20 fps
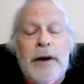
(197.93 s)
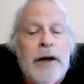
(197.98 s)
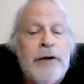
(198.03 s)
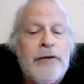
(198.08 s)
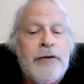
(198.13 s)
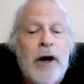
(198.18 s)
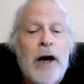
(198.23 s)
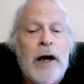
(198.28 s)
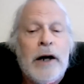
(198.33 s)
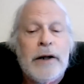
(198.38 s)

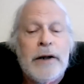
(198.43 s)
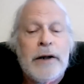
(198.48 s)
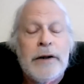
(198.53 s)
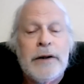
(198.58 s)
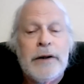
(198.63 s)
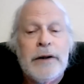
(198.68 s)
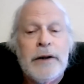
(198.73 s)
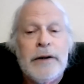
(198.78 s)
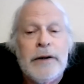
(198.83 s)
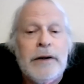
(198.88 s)
I tried
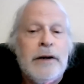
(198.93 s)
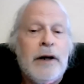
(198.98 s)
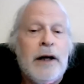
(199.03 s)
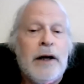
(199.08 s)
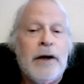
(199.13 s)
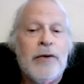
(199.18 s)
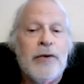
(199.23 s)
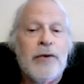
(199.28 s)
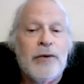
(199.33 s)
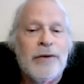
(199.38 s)
it and then
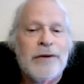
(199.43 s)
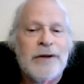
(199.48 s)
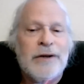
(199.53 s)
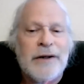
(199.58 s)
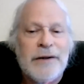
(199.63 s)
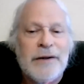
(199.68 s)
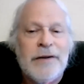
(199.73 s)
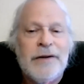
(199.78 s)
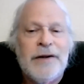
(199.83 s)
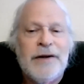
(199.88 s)
I Googled
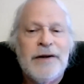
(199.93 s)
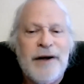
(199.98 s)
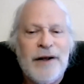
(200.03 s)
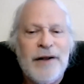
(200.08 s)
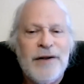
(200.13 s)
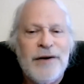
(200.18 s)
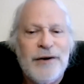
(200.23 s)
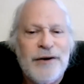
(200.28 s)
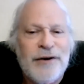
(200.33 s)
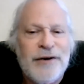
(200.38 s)
it. And then
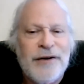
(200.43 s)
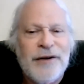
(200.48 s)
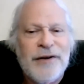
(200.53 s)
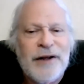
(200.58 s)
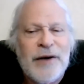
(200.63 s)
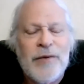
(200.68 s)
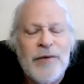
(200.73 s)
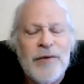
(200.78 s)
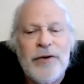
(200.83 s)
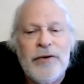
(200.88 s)
I learned
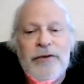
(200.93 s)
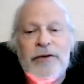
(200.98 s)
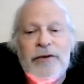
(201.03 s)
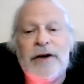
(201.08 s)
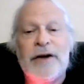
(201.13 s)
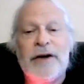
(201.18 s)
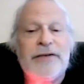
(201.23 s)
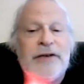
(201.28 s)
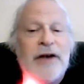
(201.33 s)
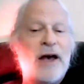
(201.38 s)
that they were
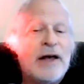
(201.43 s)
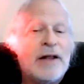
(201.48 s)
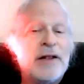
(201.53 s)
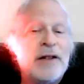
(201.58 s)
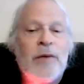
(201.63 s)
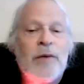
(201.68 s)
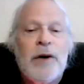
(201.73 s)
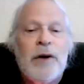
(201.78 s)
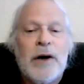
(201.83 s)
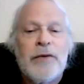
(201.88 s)
using
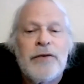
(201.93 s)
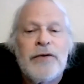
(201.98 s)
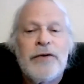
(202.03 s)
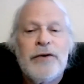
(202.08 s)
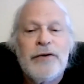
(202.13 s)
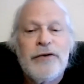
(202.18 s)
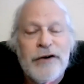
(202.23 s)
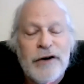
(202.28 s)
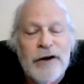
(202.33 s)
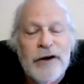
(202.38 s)
exactly what I was
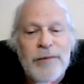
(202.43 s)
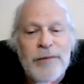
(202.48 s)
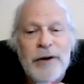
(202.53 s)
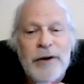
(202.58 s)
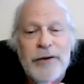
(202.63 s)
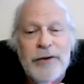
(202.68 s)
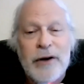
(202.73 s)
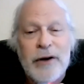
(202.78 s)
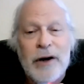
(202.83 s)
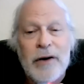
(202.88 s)
using on
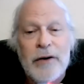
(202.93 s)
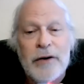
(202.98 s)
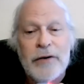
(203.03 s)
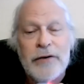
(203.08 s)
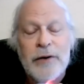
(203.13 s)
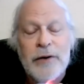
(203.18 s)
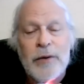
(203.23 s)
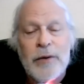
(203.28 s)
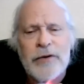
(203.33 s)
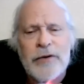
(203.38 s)
my
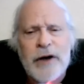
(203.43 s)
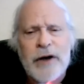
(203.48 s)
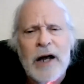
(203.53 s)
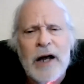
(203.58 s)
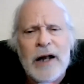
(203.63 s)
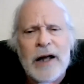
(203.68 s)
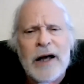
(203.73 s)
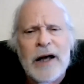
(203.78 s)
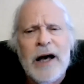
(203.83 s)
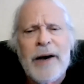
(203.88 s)
thyroid. So it was
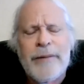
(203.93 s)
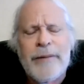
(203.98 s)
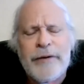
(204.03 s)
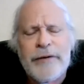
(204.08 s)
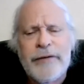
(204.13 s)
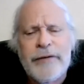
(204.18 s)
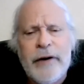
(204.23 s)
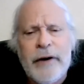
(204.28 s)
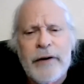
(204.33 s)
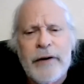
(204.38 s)
kind of
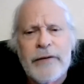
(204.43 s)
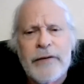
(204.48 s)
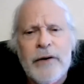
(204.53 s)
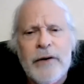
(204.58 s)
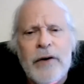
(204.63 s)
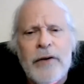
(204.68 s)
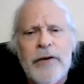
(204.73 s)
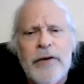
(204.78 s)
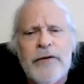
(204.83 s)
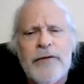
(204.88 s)
common sense.
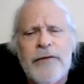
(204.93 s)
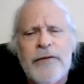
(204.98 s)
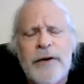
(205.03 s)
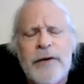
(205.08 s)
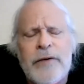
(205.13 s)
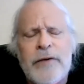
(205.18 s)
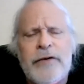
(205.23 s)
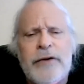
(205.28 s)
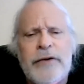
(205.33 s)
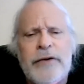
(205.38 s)
All these
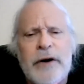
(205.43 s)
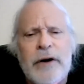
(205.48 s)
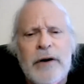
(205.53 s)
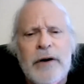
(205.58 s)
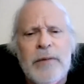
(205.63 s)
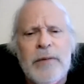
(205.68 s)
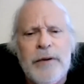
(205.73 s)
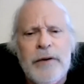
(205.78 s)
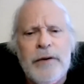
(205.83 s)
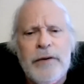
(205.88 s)
frequency
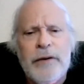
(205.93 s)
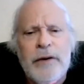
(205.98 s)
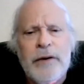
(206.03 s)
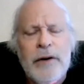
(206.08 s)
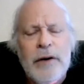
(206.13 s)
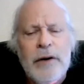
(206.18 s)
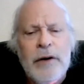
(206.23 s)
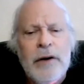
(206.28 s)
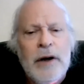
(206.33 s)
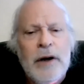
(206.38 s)
therapies
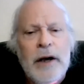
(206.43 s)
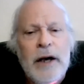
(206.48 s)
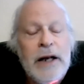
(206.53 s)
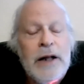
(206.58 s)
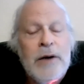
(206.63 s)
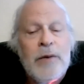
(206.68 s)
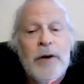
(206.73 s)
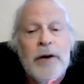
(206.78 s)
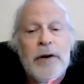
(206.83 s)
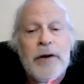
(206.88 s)

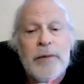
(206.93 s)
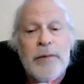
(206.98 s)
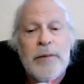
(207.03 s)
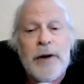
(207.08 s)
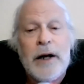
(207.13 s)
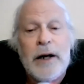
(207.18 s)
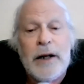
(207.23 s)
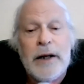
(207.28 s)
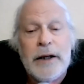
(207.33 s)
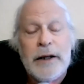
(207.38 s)
anywhere in the
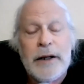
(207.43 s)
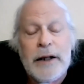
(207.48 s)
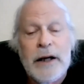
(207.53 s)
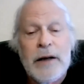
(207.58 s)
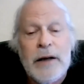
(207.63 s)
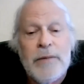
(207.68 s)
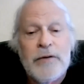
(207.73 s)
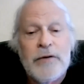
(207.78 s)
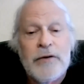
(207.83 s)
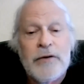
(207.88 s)
body can
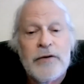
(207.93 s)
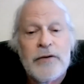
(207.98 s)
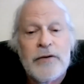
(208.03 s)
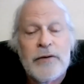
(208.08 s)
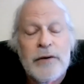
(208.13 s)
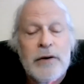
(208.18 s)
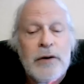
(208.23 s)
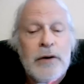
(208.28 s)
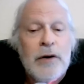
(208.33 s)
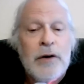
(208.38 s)
help. It's
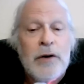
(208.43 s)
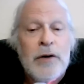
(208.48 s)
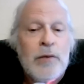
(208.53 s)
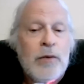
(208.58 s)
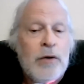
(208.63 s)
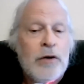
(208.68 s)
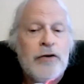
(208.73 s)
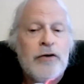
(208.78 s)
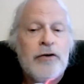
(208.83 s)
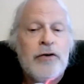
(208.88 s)
just
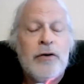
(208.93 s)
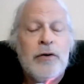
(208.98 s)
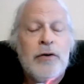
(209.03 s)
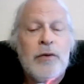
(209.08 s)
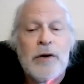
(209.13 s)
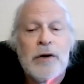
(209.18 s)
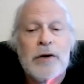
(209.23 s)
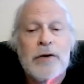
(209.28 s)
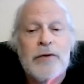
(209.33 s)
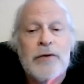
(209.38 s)
which
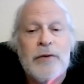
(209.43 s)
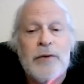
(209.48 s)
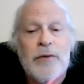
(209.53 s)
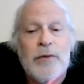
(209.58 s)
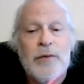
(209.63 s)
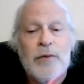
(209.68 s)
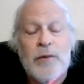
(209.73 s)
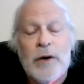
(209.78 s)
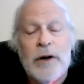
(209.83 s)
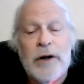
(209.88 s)
tool works
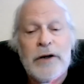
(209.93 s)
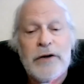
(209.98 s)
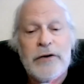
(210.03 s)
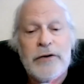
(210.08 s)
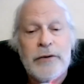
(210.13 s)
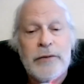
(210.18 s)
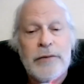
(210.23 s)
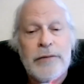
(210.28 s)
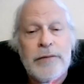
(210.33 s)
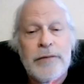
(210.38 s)
with what
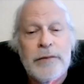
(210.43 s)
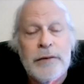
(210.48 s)
issue.